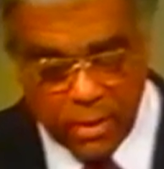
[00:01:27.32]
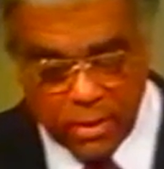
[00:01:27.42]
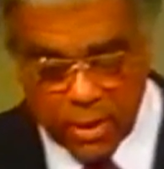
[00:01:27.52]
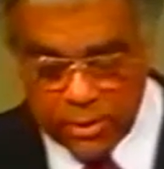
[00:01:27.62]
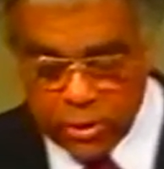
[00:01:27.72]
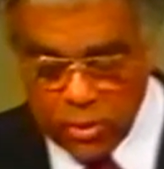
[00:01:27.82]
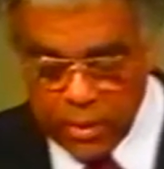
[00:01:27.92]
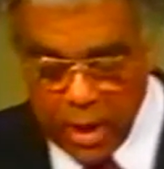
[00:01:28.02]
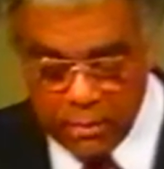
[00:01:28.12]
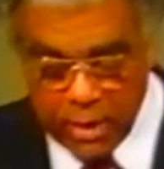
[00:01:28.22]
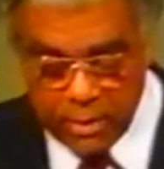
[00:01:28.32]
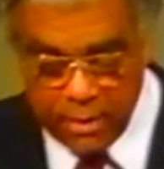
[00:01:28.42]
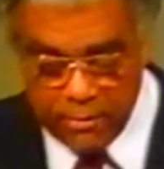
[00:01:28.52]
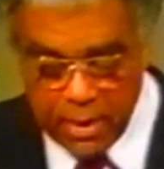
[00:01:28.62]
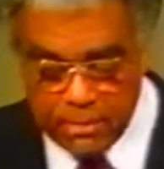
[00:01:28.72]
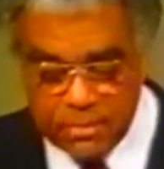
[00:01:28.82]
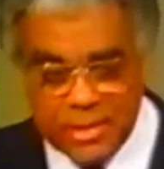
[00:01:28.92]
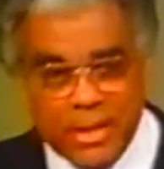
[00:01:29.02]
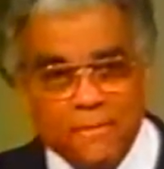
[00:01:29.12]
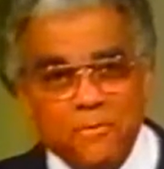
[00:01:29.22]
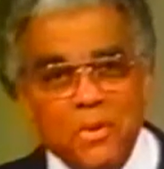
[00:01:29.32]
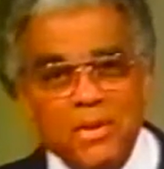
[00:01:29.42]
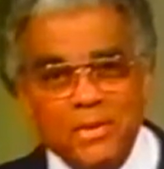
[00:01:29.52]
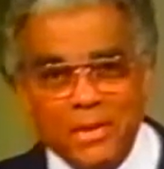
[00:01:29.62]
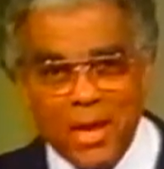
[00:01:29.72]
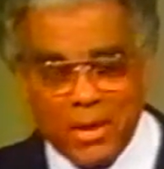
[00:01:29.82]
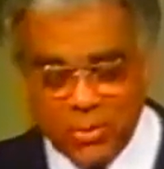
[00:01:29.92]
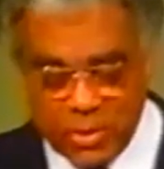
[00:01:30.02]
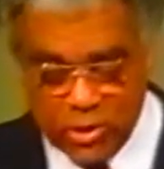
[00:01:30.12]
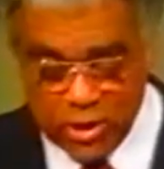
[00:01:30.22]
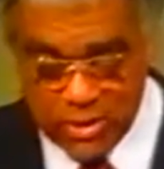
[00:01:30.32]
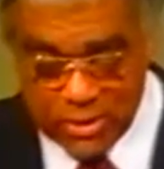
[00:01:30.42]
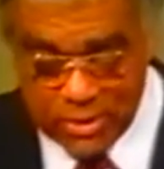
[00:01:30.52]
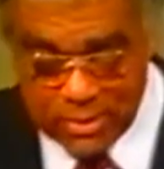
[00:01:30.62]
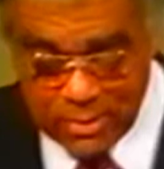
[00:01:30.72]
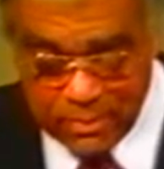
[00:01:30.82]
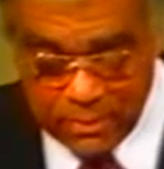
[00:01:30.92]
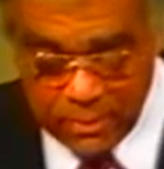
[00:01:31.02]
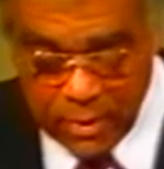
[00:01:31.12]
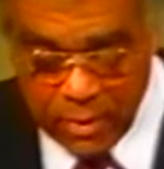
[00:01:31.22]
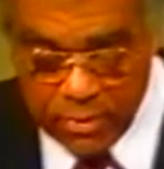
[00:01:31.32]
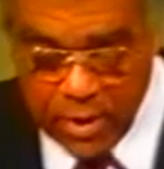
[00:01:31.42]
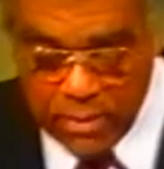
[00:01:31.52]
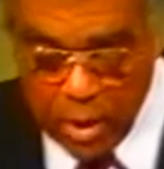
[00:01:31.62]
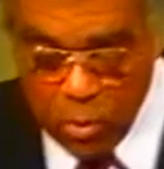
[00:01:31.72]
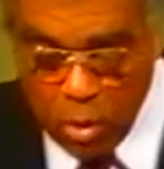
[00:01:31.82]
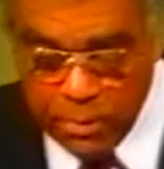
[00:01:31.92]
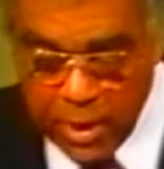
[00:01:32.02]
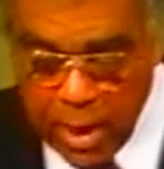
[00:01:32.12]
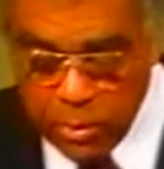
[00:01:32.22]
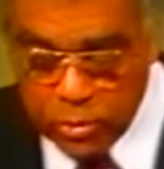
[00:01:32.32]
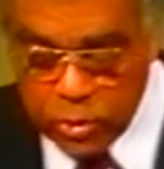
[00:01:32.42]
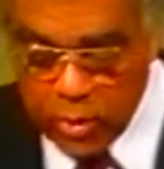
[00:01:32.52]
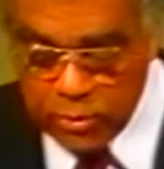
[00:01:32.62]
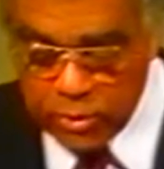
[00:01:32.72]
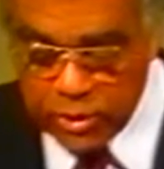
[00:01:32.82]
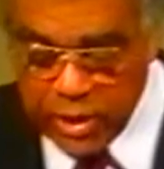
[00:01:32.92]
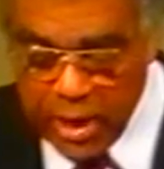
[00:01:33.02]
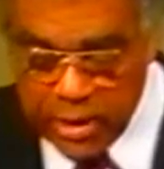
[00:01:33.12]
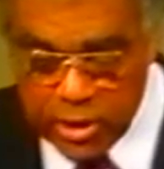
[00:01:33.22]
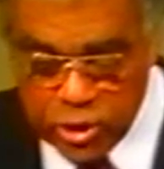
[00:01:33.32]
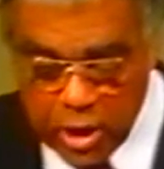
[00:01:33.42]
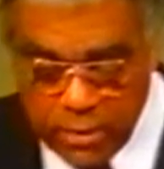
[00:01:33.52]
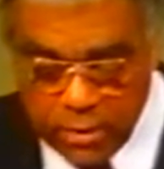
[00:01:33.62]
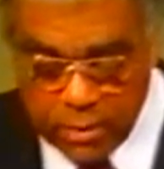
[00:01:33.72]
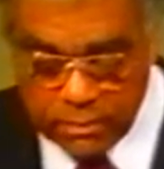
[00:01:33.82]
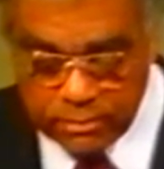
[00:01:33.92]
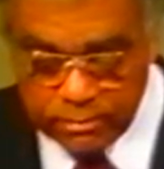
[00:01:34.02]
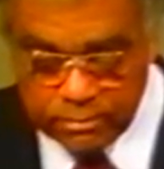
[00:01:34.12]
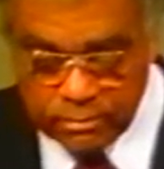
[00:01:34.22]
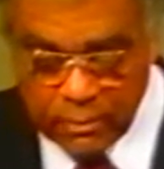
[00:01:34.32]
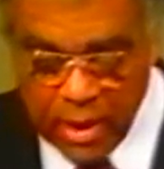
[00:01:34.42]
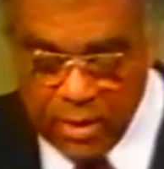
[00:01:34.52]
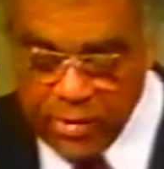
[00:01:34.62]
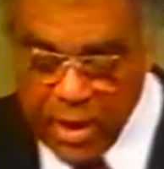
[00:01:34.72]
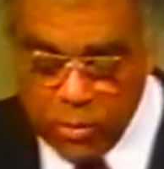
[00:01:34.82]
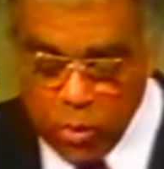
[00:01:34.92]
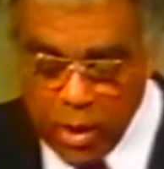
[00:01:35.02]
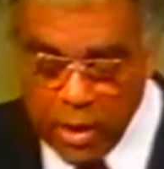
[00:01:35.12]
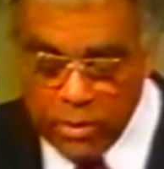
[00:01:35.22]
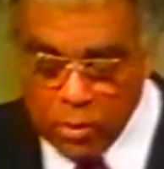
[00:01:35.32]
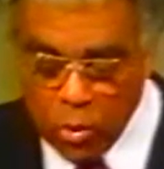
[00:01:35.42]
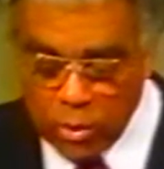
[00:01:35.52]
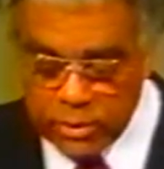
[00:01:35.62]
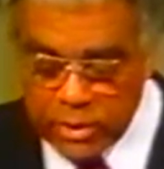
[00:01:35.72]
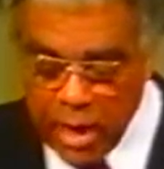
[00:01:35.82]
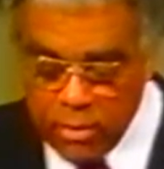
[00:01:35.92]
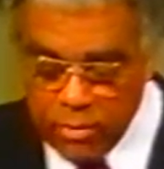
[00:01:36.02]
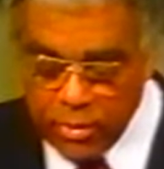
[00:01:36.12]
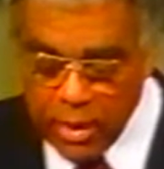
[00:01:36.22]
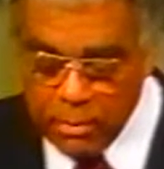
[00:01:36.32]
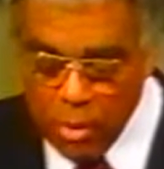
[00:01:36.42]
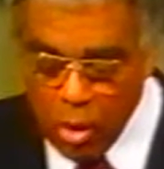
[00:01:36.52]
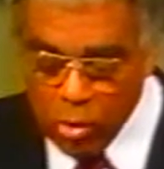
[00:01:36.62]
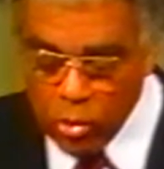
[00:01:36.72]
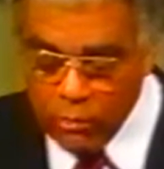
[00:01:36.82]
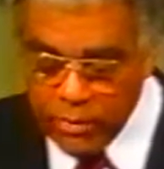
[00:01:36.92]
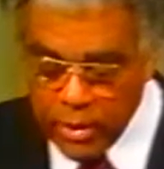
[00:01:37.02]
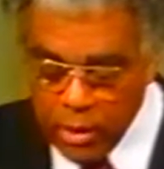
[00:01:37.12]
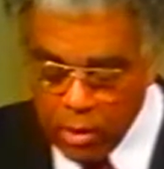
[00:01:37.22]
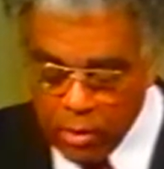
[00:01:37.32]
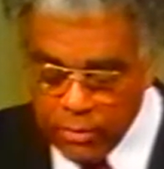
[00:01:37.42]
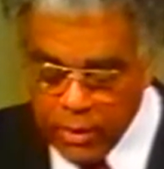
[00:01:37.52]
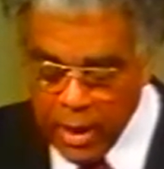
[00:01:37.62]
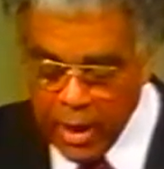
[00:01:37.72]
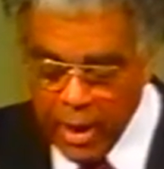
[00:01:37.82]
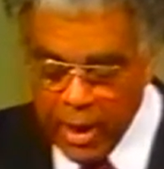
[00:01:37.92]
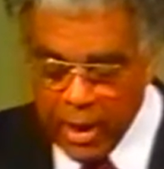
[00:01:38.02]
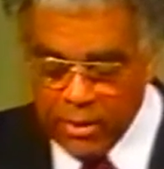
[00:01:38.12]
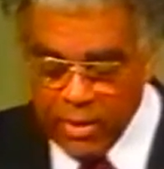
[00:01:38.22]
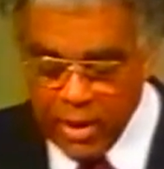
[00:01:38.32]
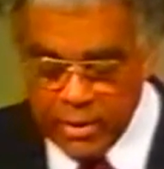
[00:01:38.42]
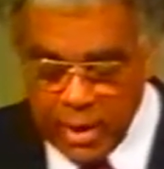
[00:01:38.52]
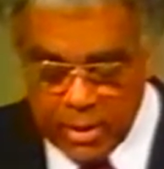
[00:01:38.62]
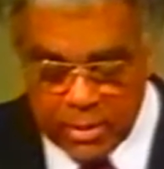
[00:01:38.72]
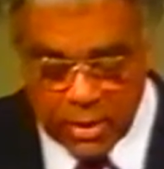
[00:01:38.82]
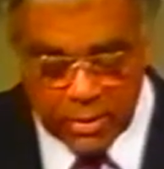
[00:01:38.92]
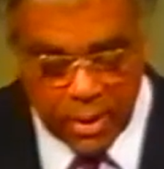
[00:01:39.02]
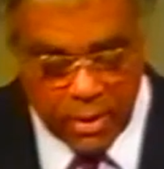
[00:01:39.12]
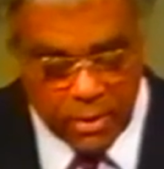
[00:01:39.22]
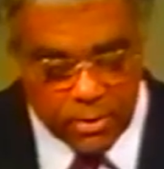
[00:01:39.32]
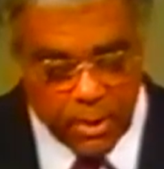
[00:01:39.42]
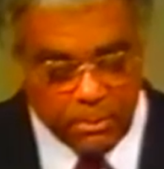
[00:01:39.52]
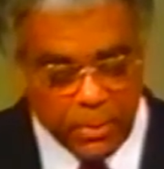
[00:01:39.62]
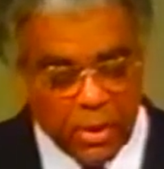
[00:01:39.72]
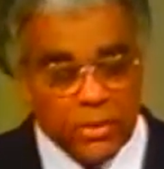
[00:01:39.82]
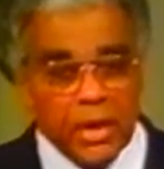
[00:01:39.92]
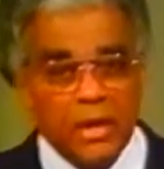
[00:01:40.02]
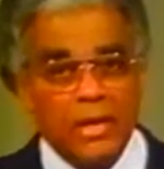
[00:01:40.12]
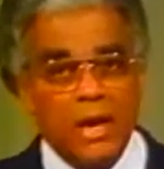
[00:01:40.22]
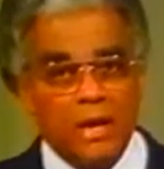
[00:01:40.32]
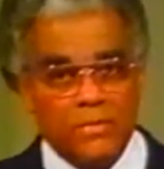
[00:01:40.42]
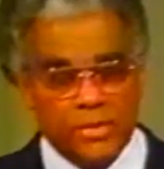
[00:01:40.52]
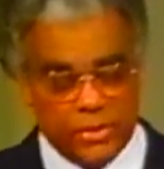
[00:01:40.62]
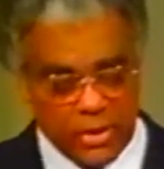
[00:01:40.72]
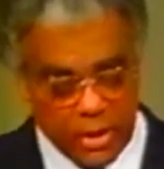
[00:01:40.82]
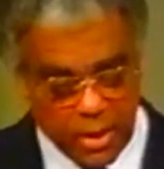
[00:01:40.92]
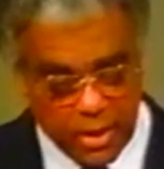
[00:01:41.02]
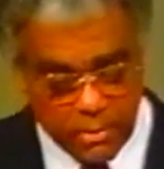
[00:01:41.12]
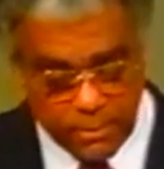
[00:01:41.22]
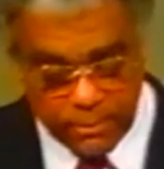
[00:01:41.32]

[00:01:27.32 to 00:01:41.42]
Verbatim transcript: Let's go down and give them different languages. Then they won't be able to understand each other. In that way, the Lord scattered them all over the earth, and that ended the building of the city.